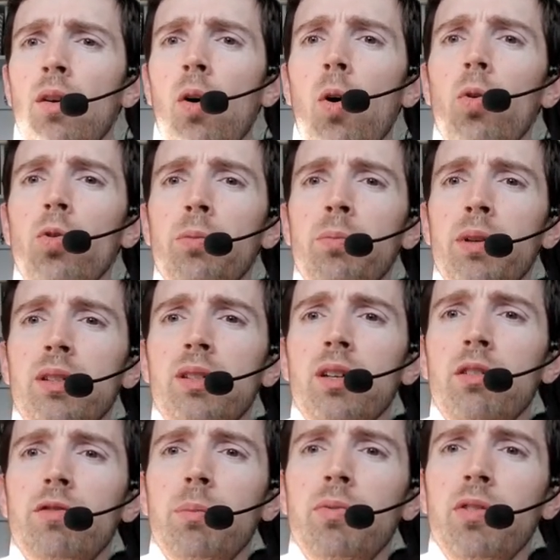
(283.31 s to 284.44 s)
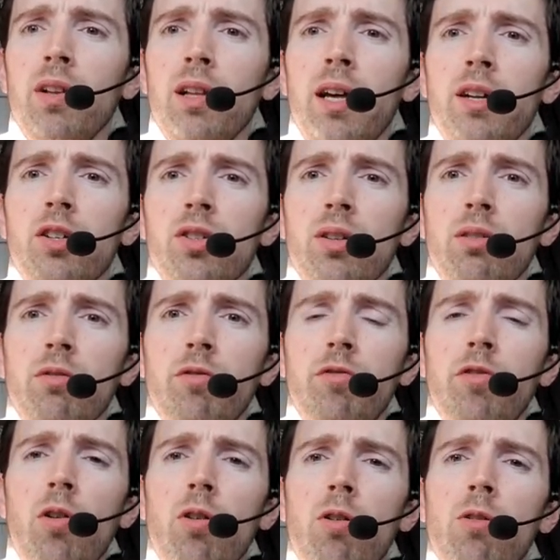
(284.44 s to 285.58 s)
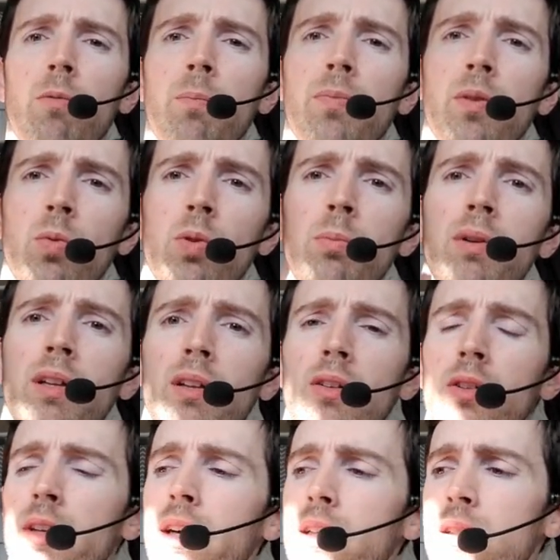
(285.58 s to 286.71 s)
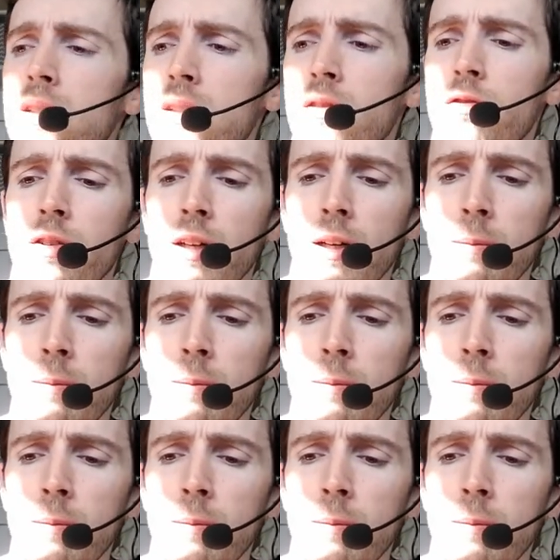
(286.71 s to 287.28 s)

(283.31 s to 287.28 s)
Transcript: holding myself up for the ladder so I don't fall, would be a little nice if